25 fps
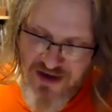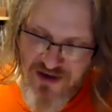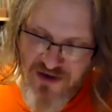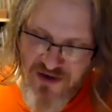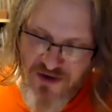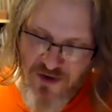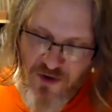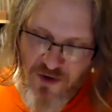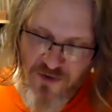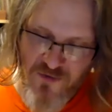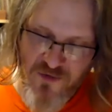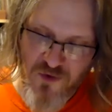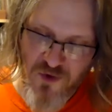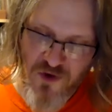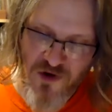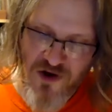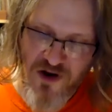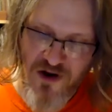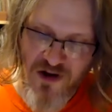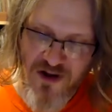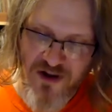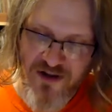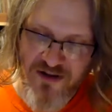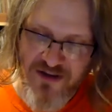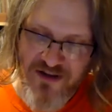
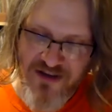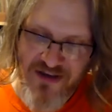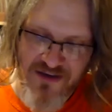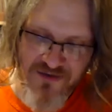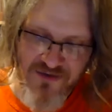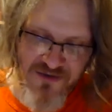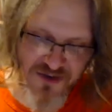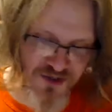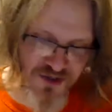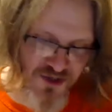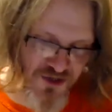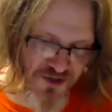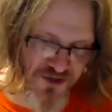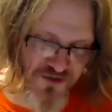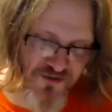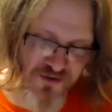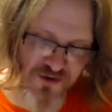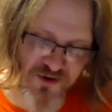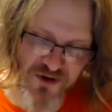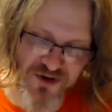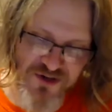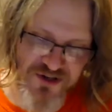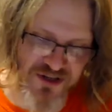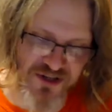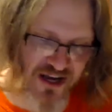Overall, even just for
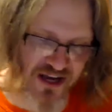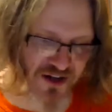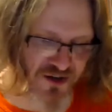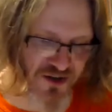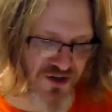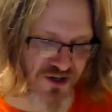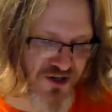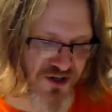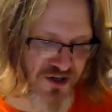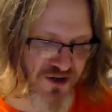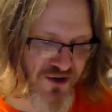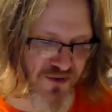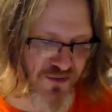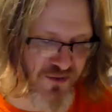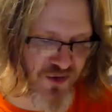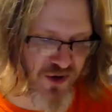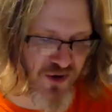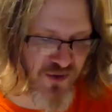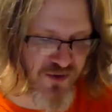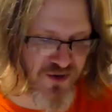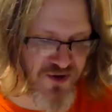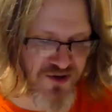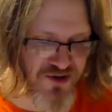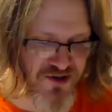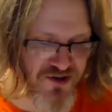nostalgia
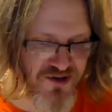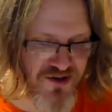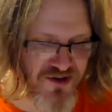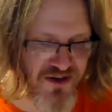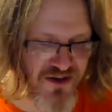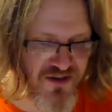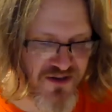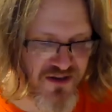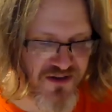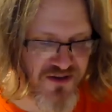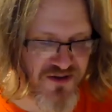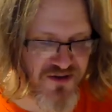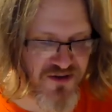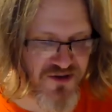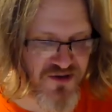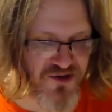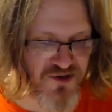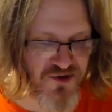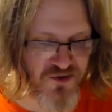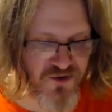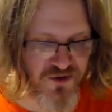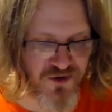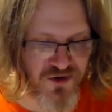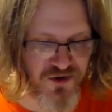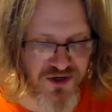purposes, I think this
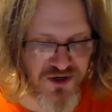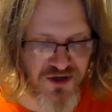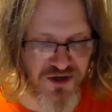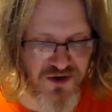is really